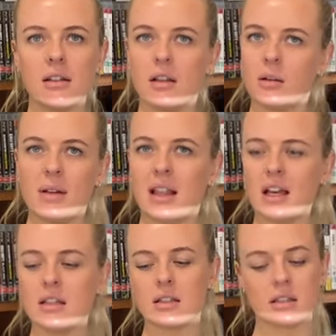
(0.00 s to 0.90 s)
Yeah. A bit
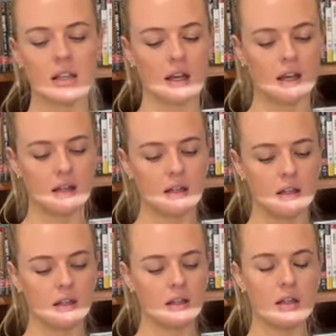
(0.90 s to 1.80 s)
less? Yeah. Yeah, it'd
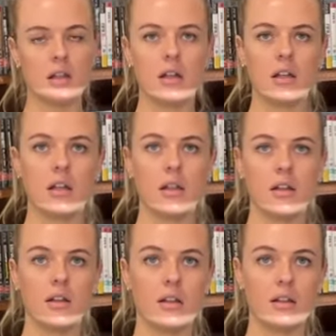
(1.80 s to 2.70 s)
be yeah, it'd be
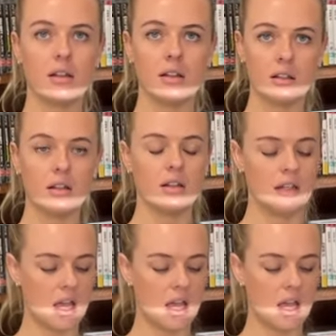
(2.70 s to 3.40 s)
fifteen to twenty.